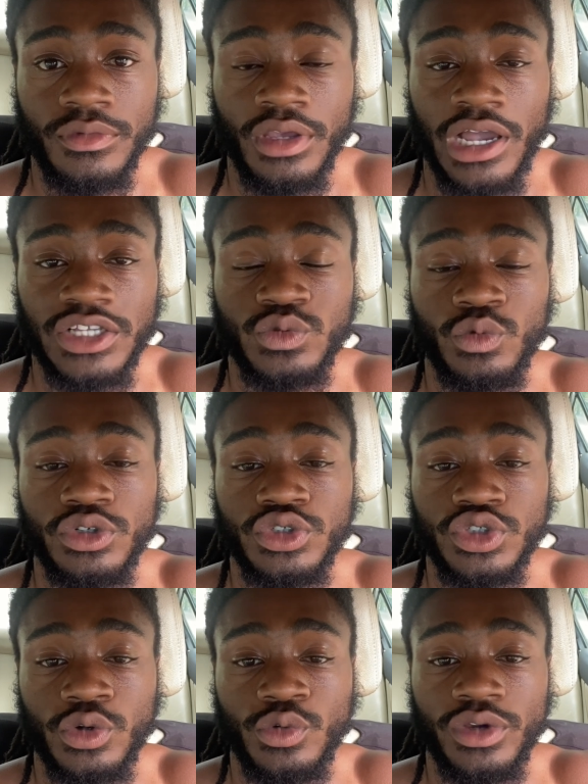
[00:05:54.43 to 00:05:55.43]
I just wanted
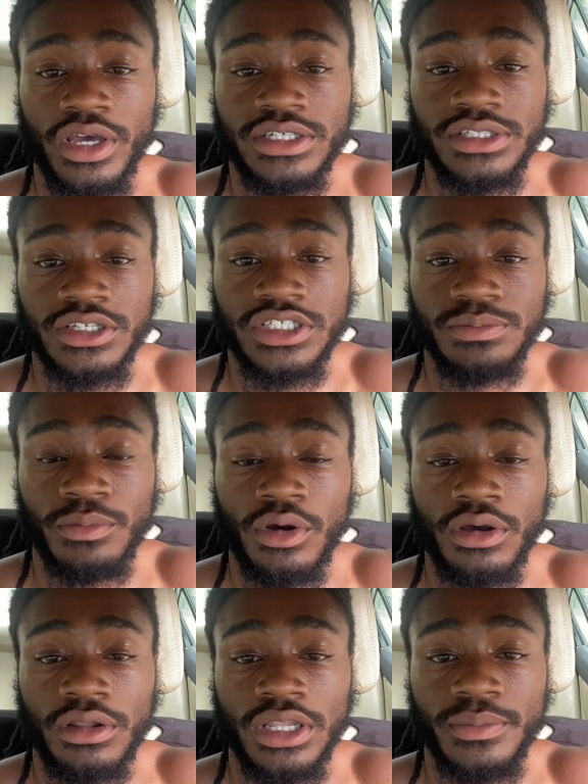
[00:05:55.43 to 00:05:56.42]
to show you guys that
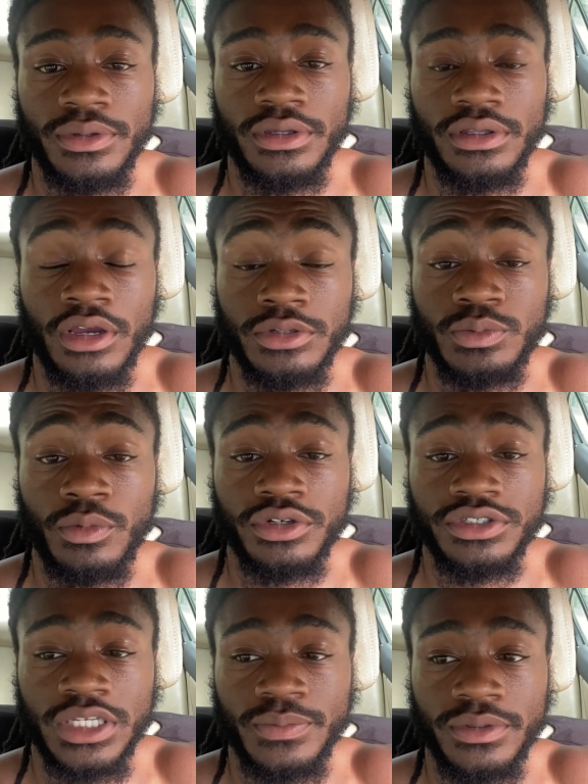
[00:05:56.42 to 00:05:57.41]
small snippet.
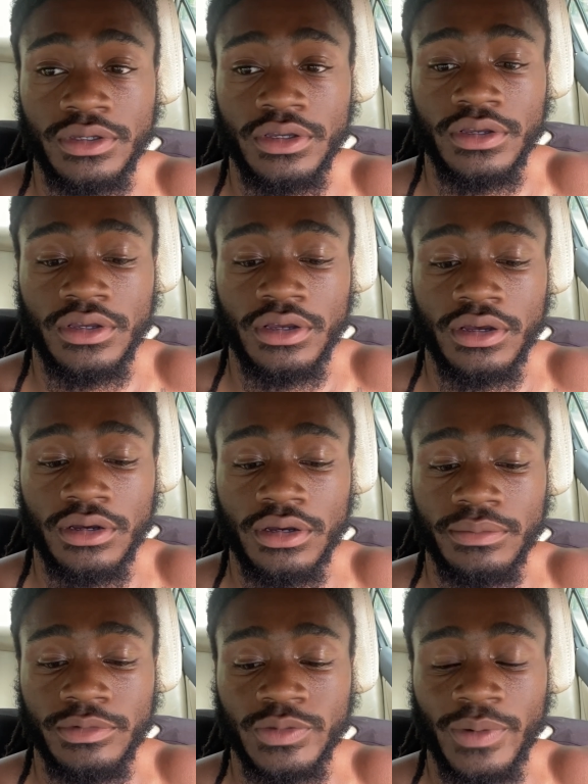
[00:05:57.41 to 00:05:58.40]

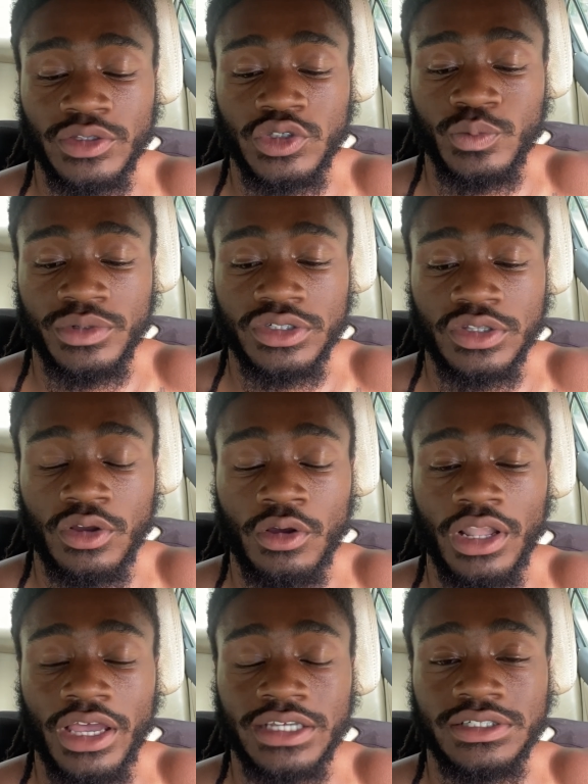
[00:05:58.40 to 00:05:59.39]
It was about 2 minutes long.
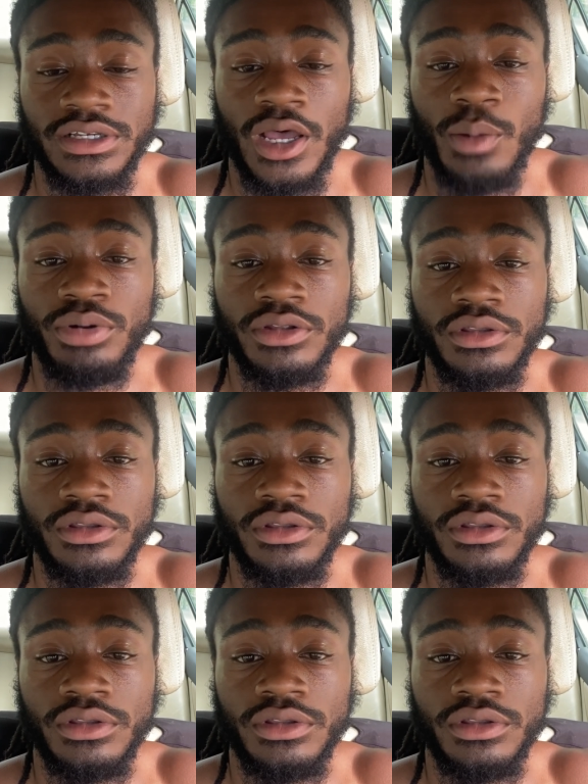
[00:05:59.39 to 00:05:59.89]
Like I said, I'll put